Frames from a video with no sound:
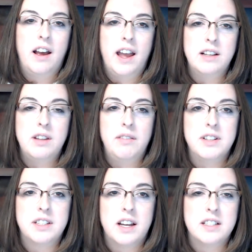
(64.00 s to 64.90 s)
as I've
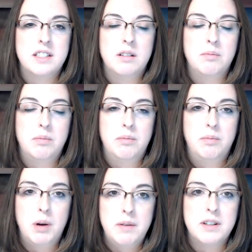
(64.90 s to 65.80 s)
discussed in
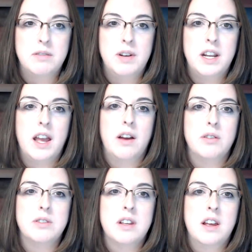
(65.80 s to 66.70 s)
previous
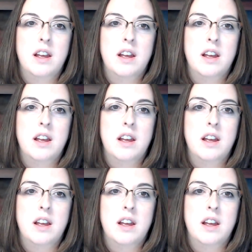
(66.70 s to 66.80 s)
videos,